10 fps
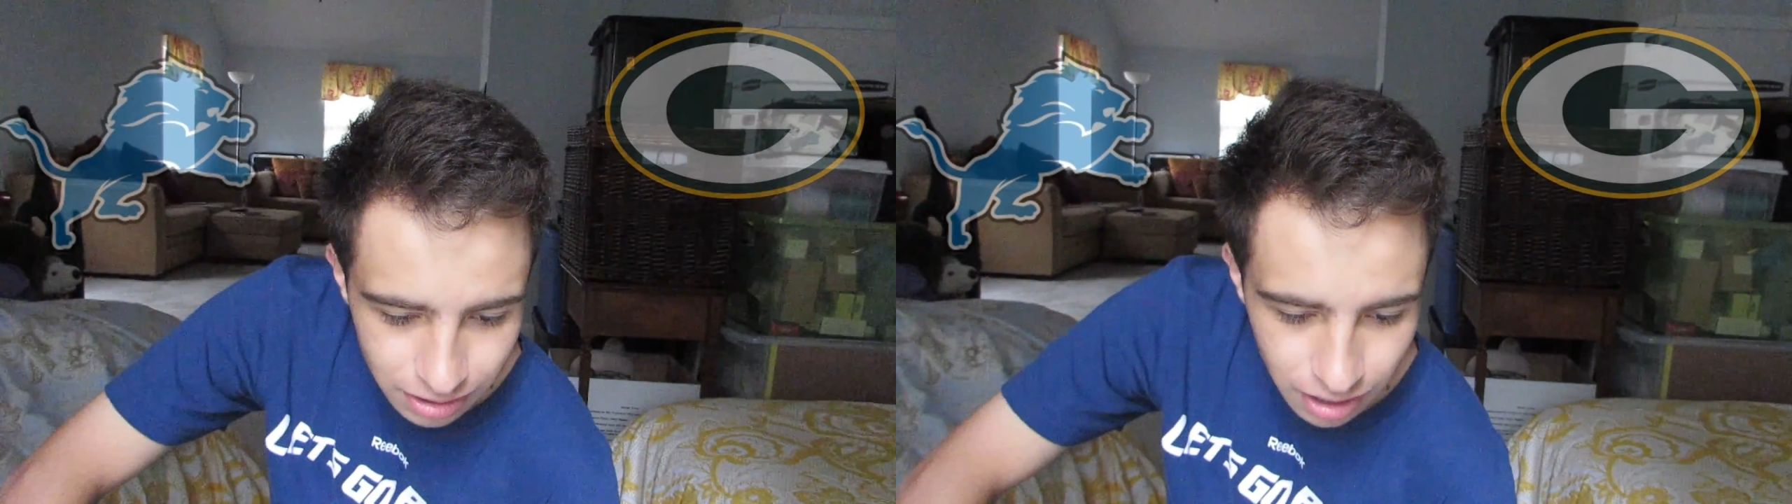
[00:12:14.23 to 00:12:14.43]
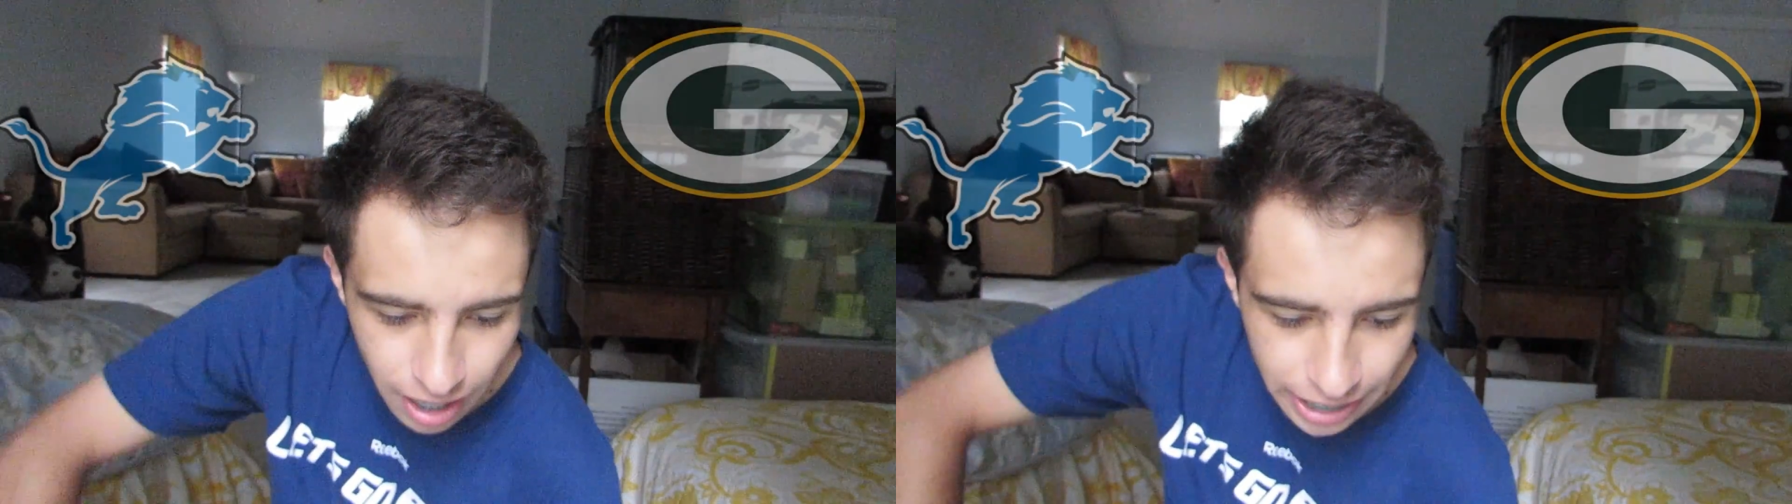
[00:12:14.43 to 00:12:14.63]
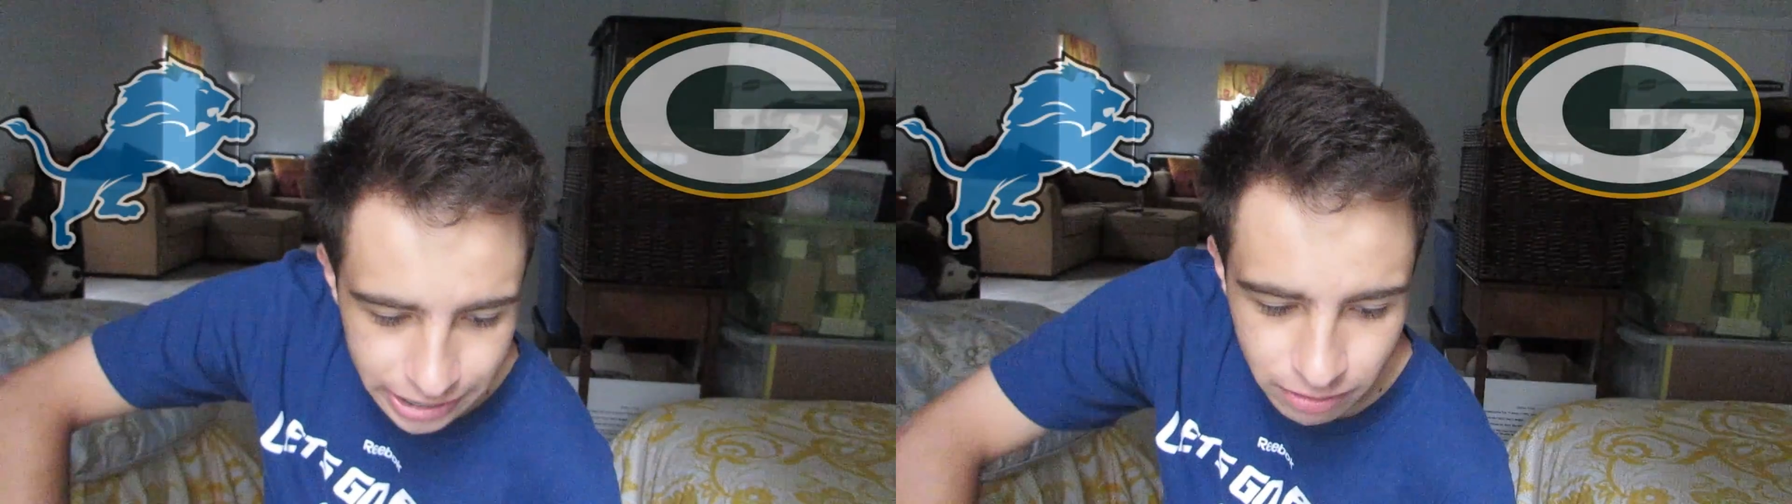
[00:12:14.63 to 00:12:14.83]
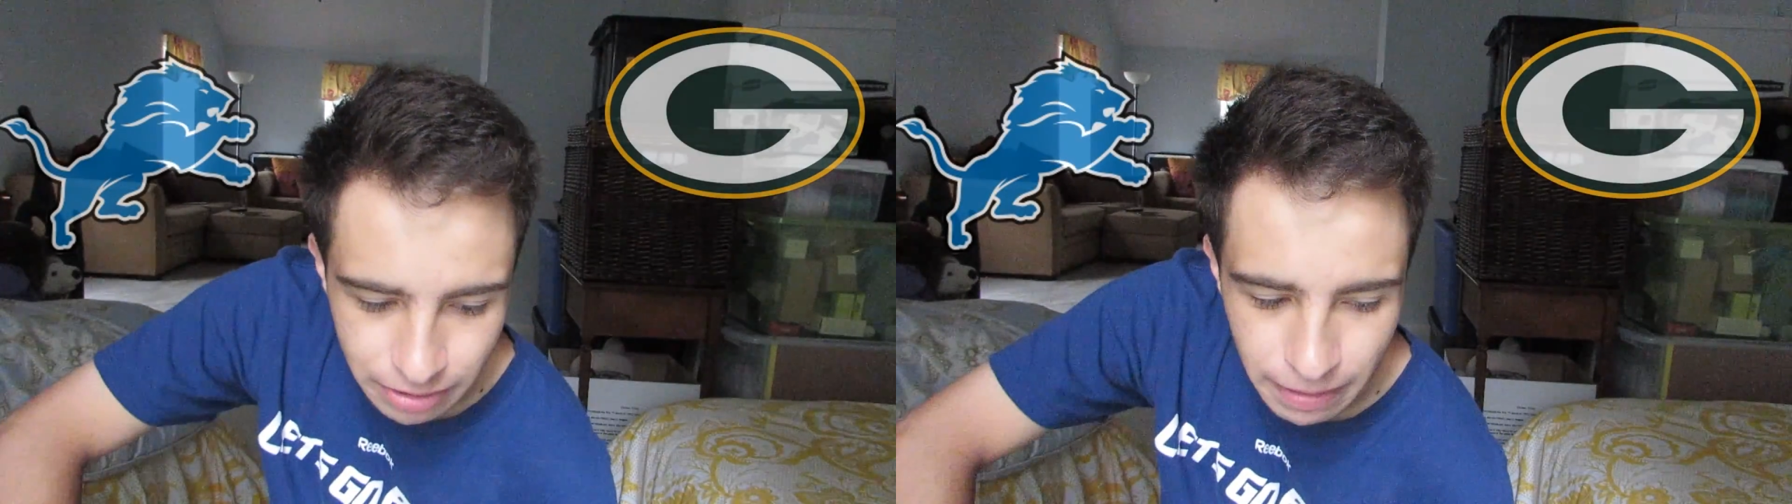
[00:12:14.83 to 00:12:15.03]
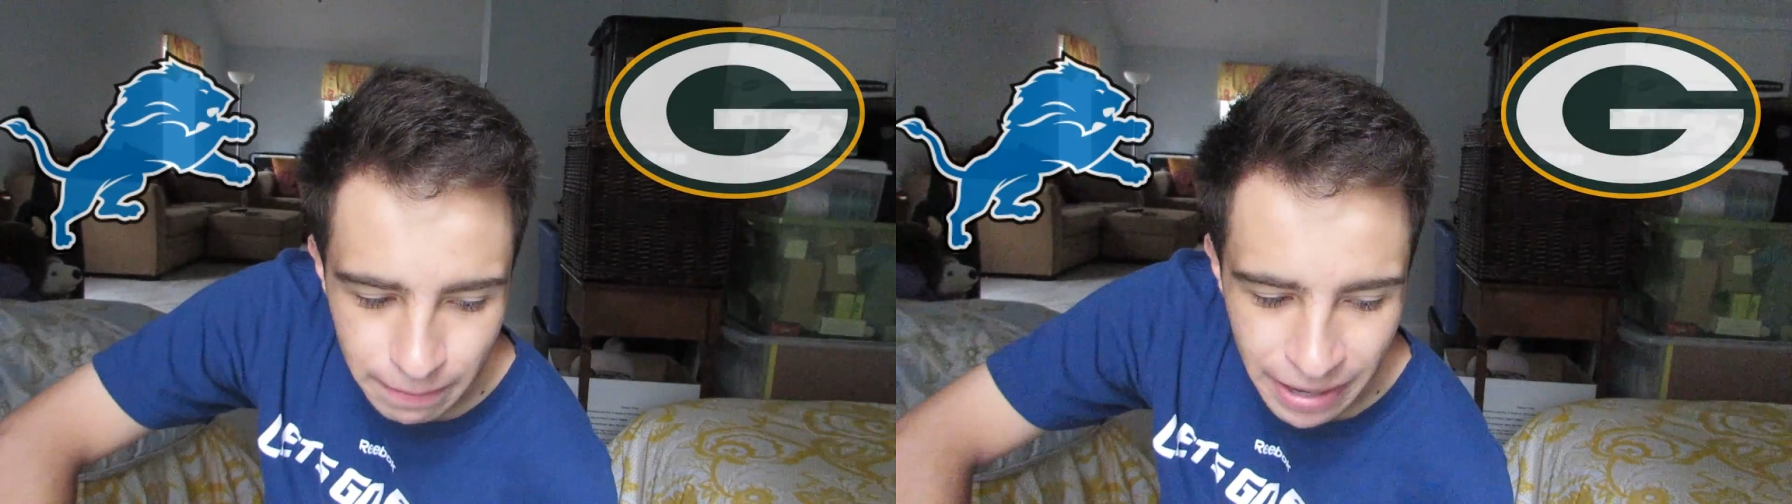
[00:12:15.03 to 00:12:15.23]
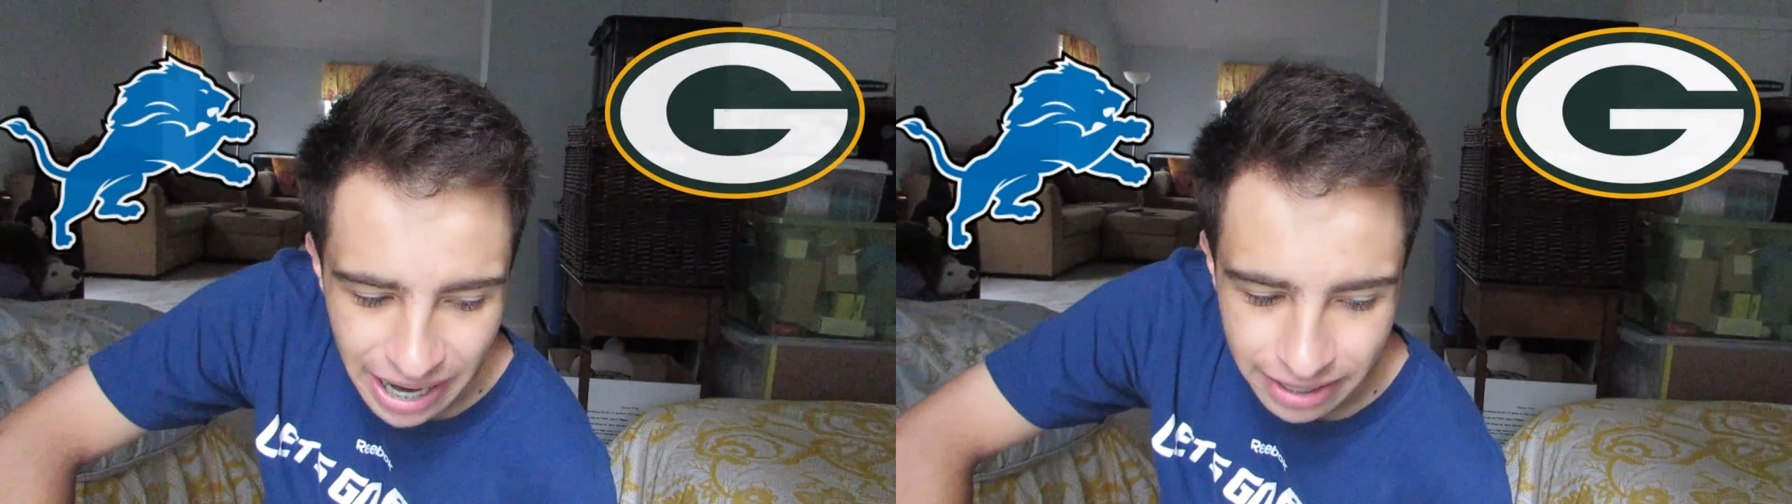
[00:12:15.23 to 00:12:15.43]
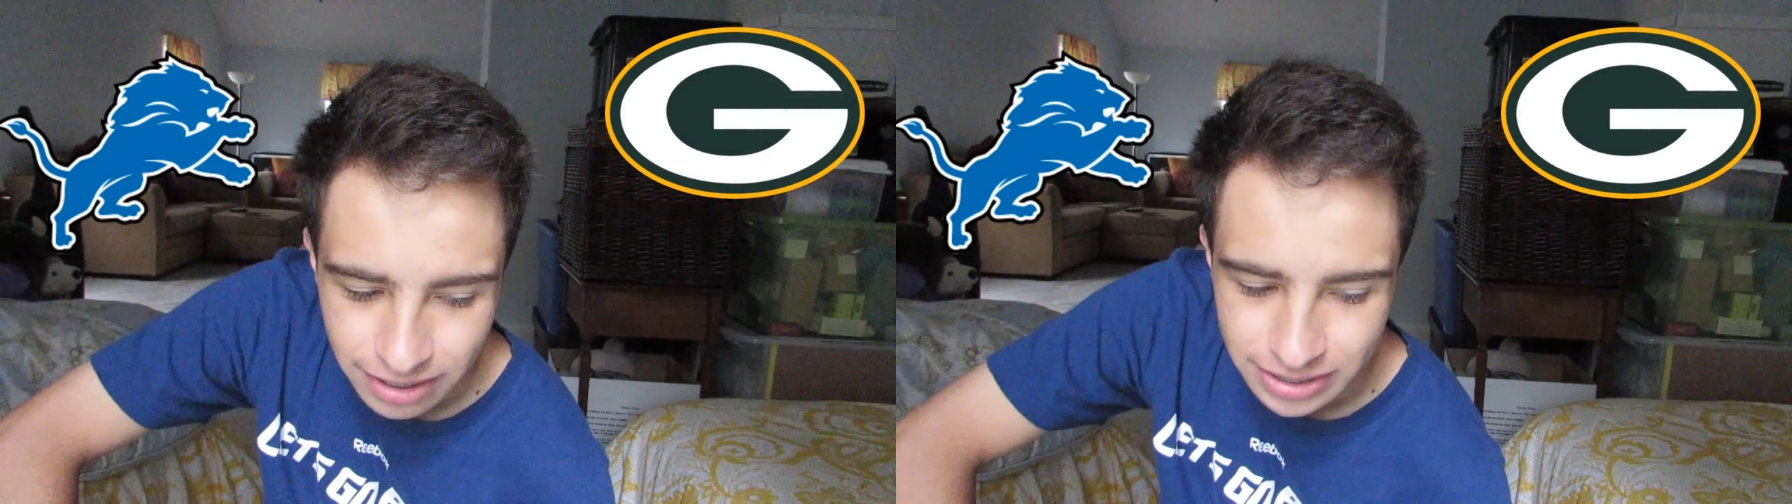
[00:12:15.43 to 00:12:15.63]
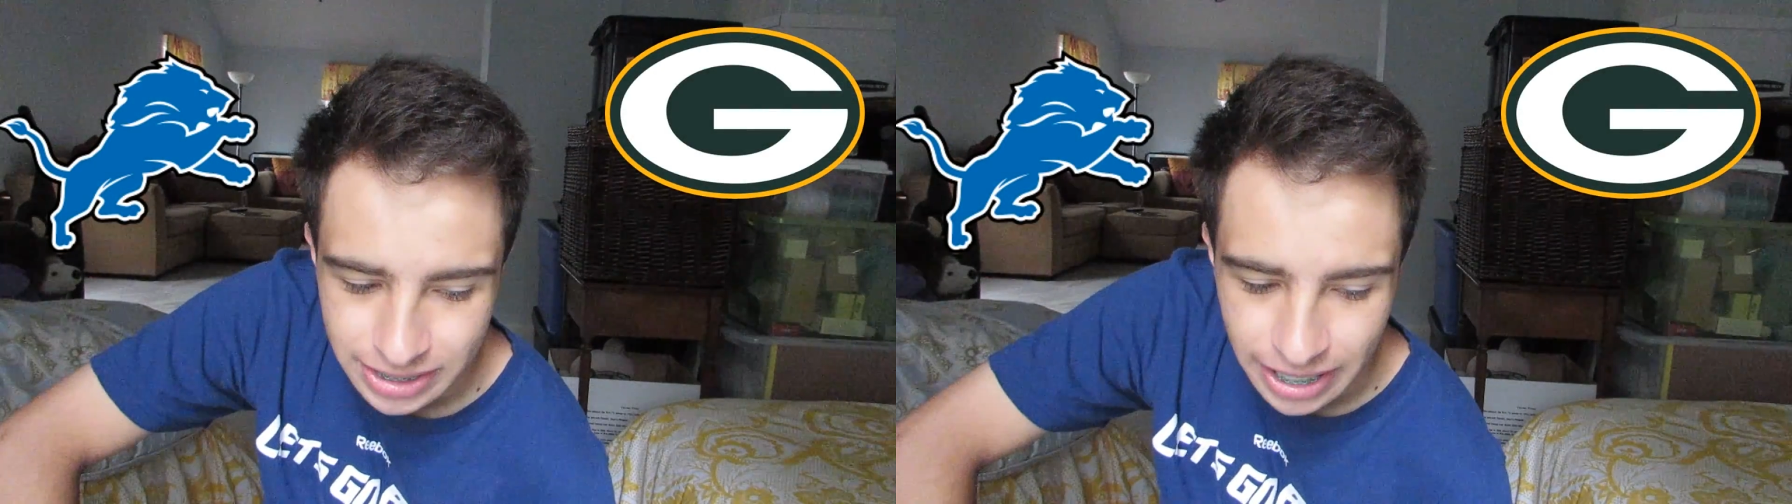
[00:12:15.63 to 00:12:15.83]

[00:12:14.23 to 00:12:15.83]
Alright, Green Bay Packers